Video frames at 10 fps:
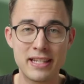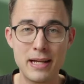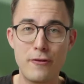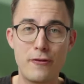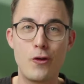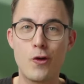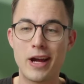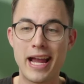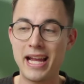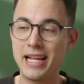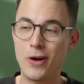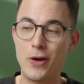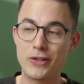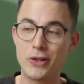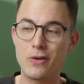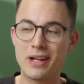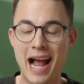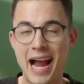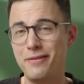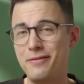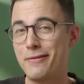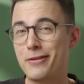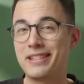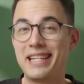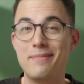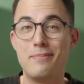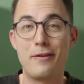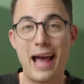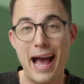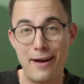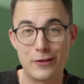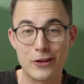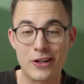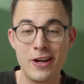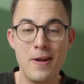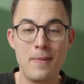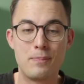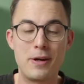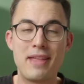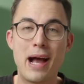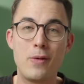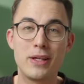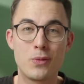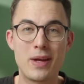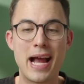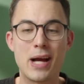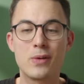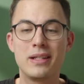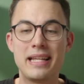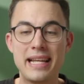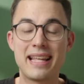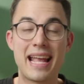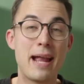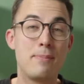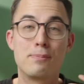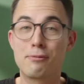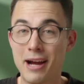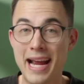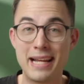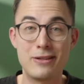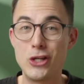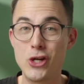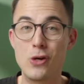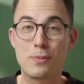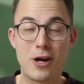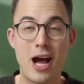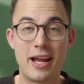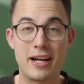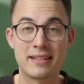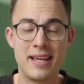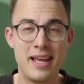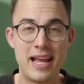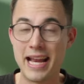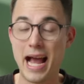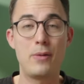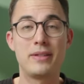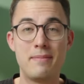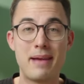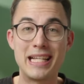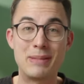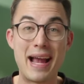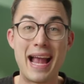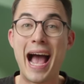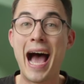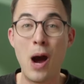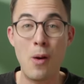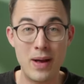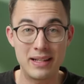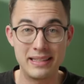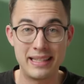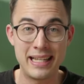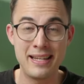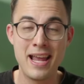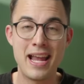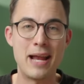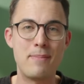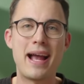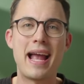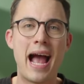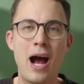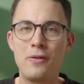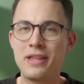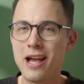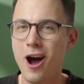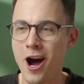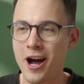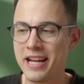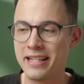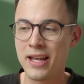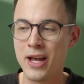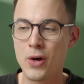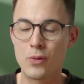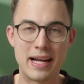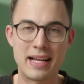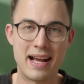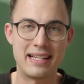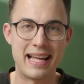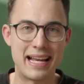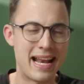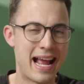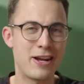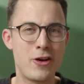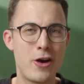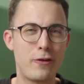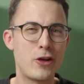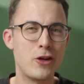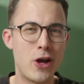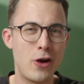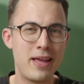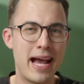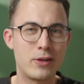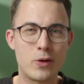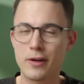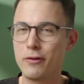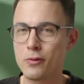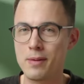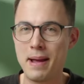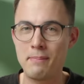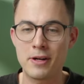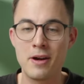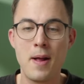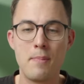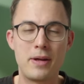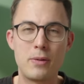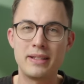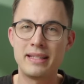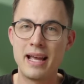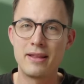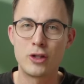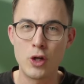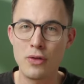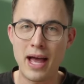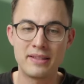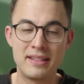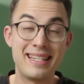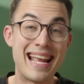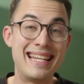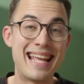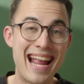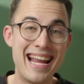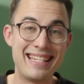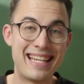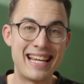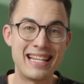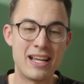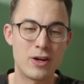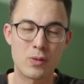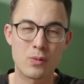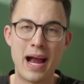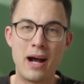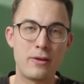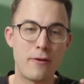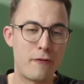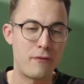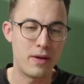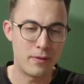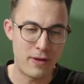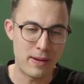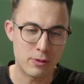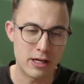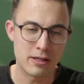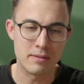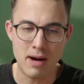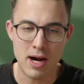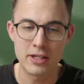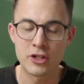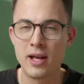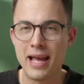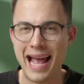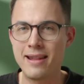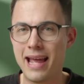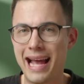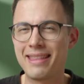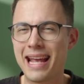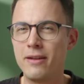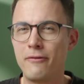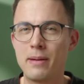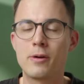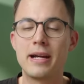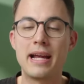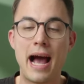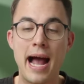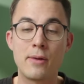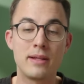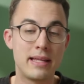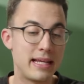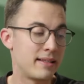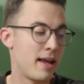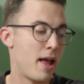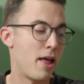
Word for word: seen before and also kind of never seen after, but that was when I released a brand new product. And I was amazed by how well it did and by how the audience recognized that. And I don't know if you know that or if you remember, but it was 2018 around February, March, and at the end of February, I released